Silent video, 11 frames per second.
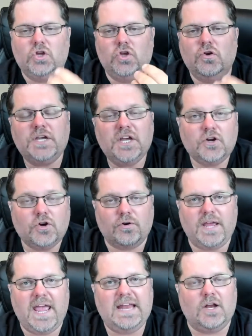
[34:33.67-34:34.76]
you can
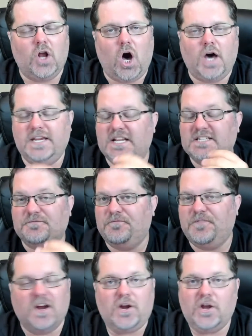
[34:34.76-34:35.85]
create an audience
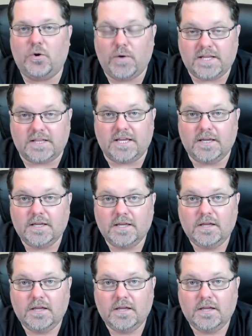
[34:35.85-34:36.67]
very quickly.